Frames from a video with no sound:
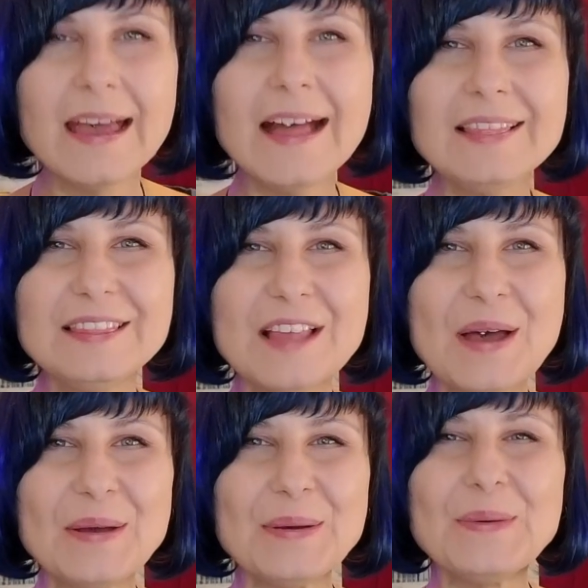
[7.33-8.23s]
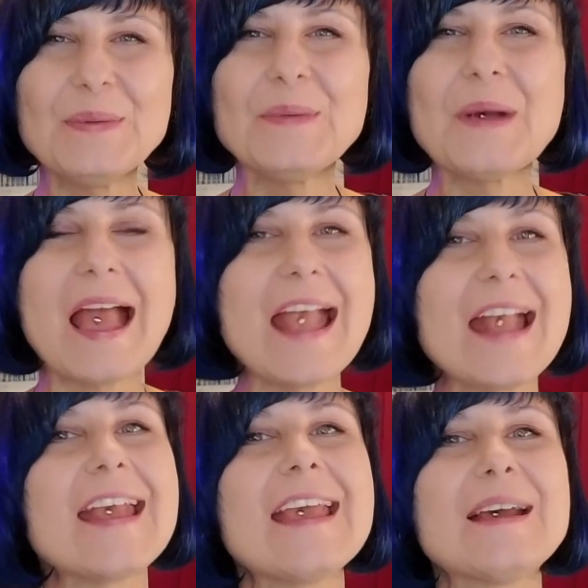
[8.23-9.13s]
Hello
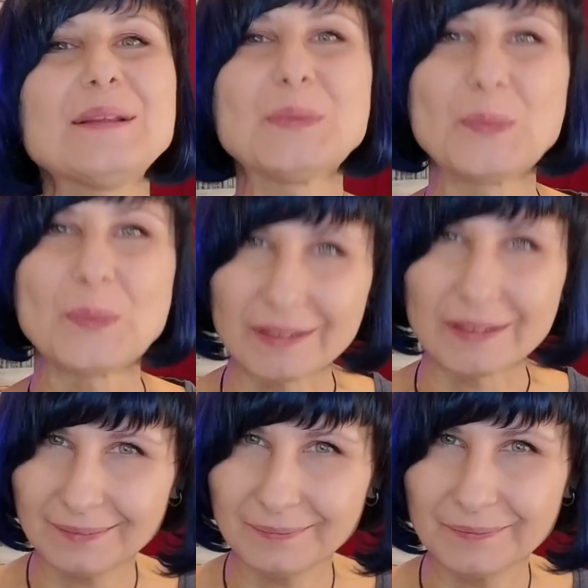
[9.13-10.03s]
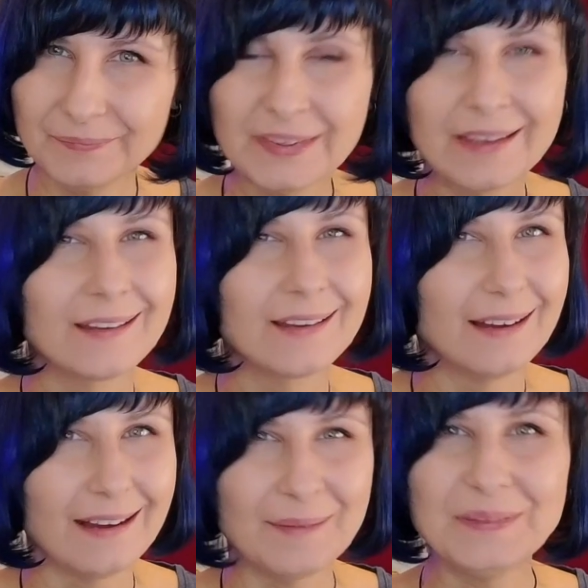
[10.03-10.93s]
and welcome.
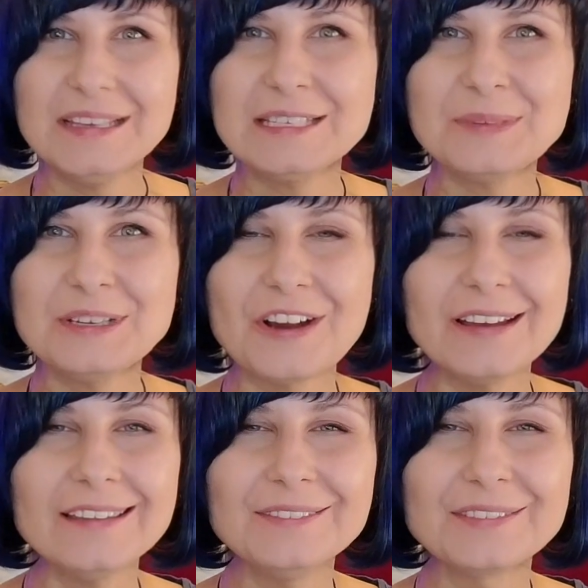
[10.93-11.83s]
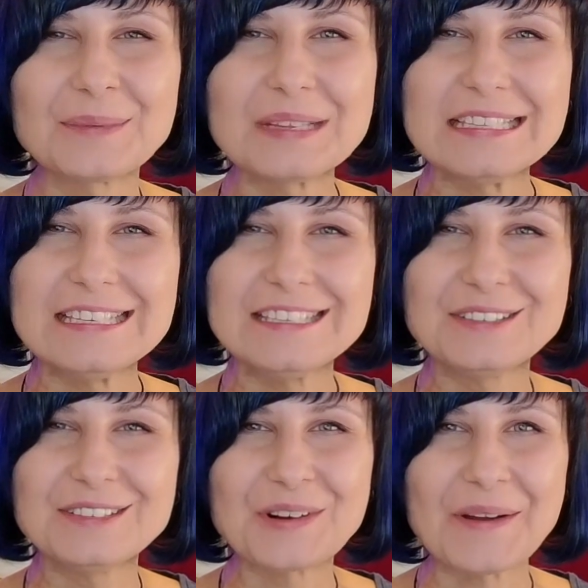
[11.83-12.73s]
I'm Lisa Mitrakin from It's Easy
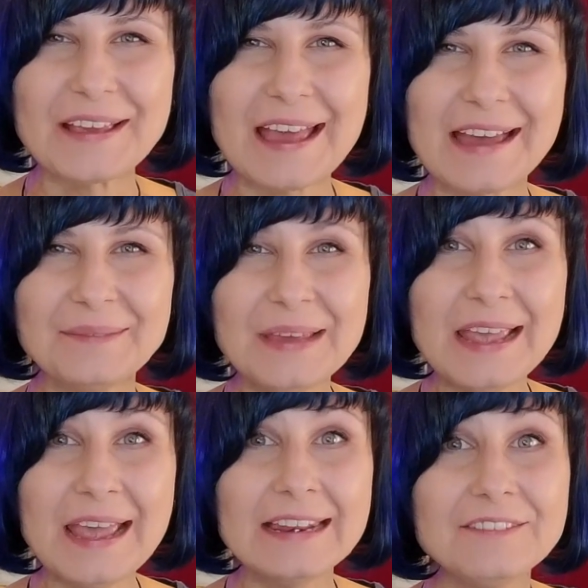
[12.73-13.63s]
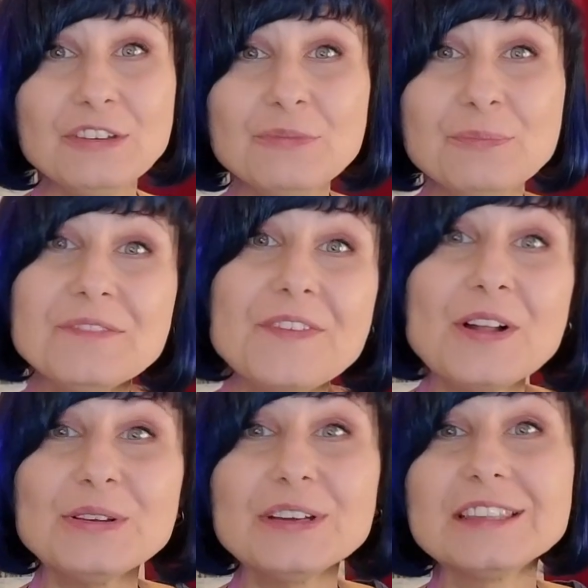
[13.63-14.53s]
to Draw Academy, and if you've been
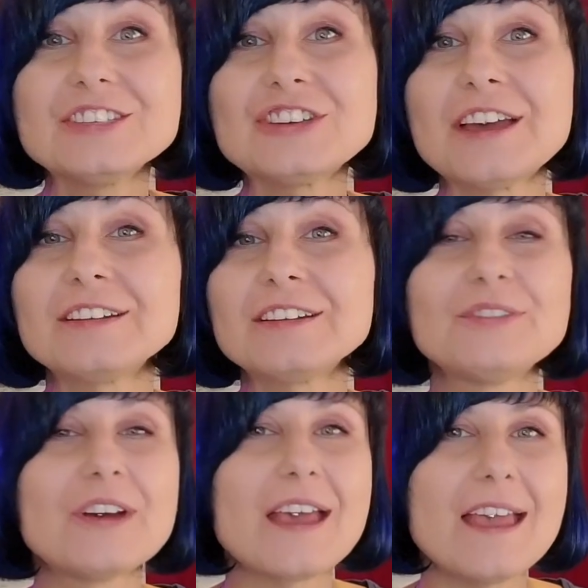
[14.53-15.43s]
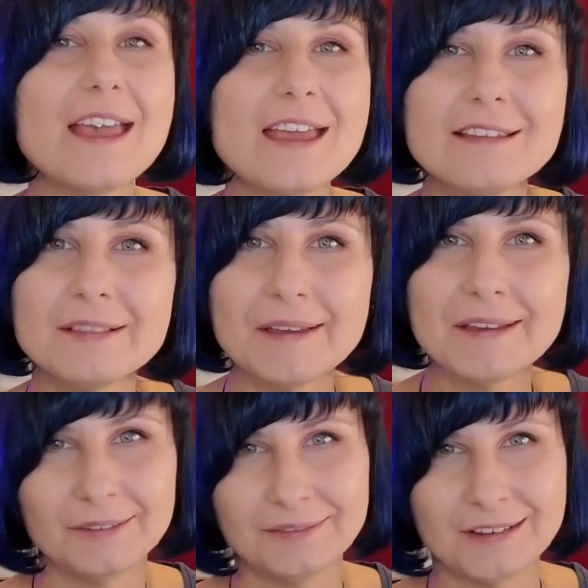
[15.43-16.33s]
following this channel for any length of